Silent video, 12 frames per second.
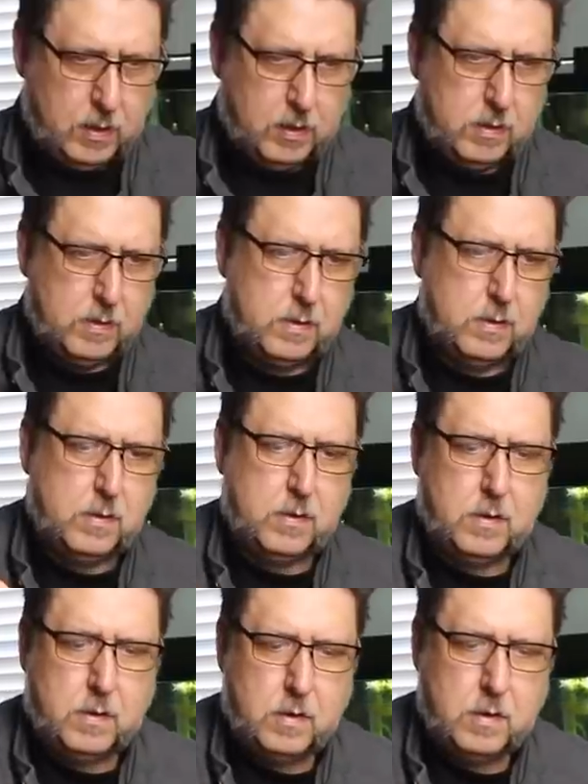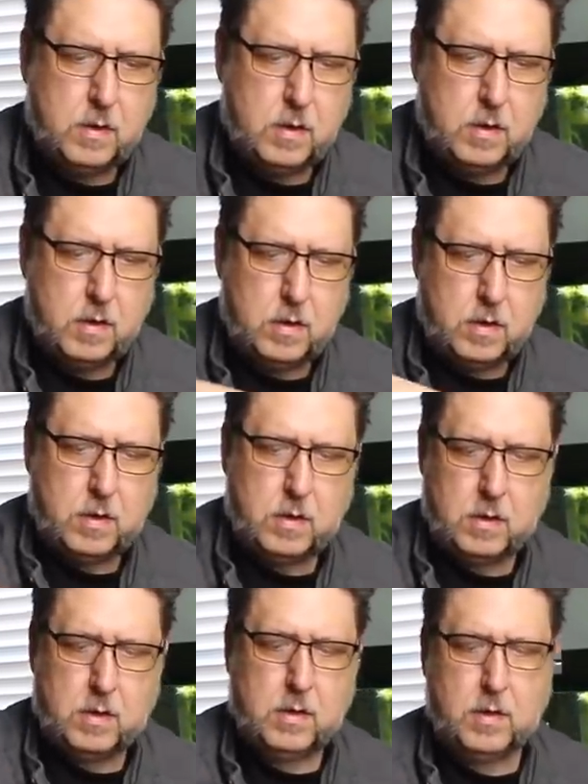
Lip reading: Nobody speaks.